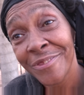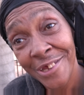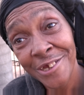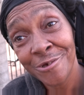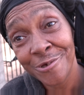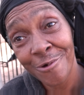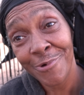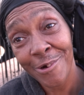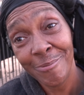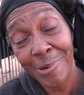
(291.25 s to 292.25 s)
Thank you so
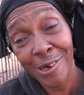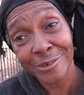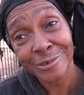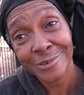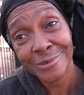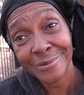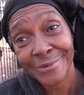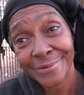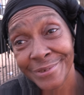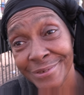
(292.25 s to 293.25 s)
very much.
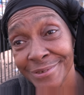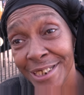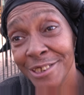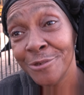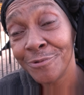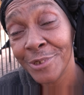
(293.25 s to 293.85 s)
Thank you